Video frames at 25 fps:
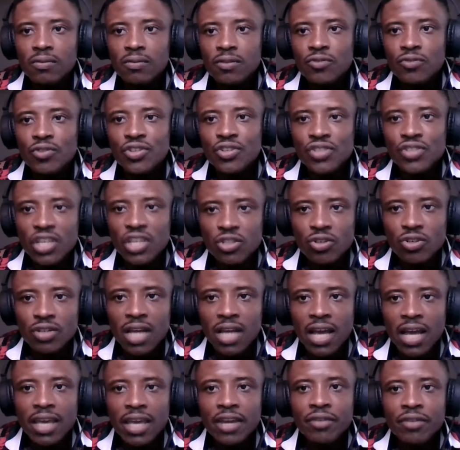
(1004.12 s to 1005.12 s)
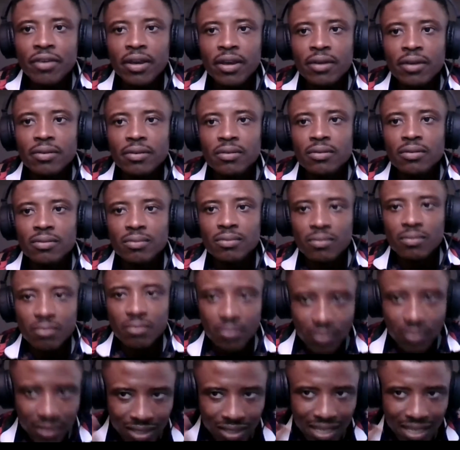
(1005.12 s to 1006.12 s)
So research on that area,
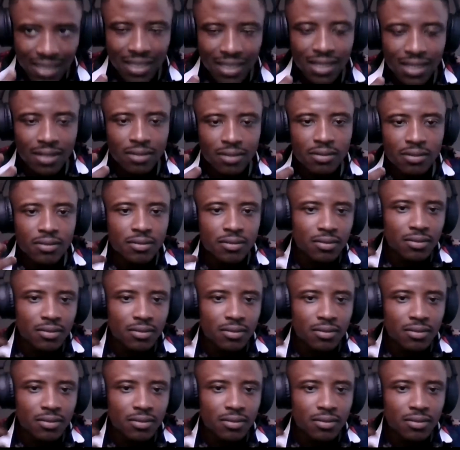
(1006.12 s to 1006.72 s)
take in